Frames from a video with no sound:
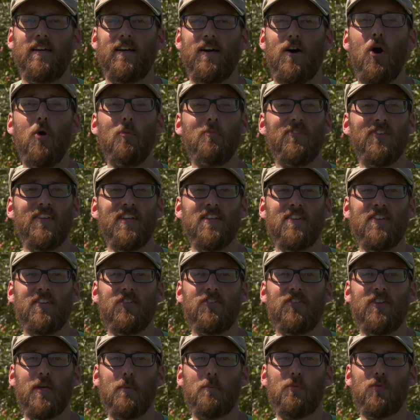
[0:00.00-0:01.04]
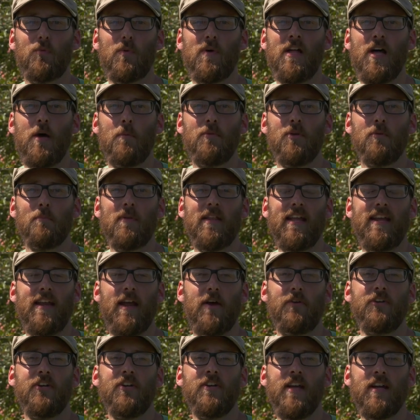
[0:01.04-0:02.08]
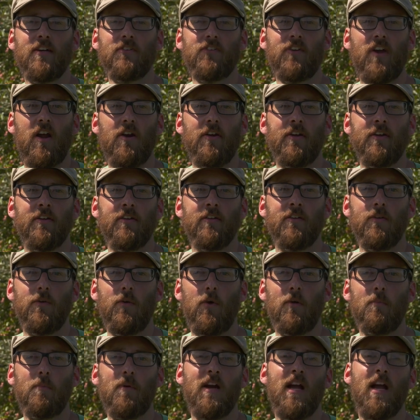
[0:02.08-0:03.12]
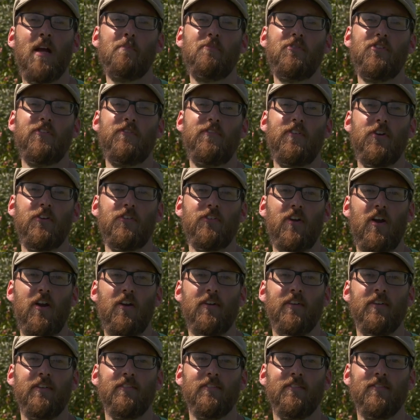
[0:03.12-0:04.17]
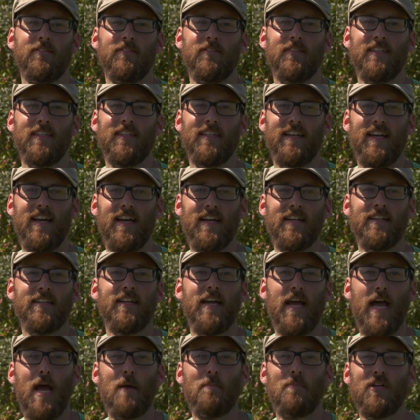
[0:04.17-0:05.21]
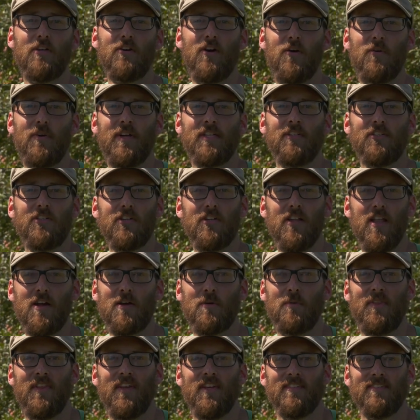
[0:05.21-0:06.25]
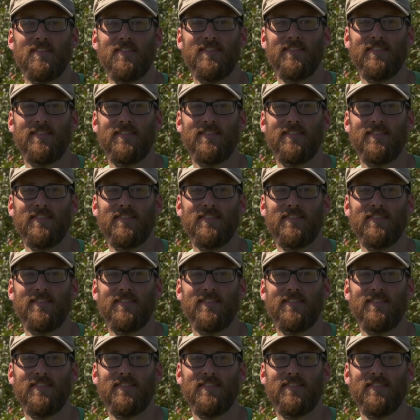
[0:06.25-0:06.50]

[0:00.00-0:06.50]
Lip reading: Hopefully these tips will help you plan out your next garden or perhaps your first garden. And happy growing. Good luck with it.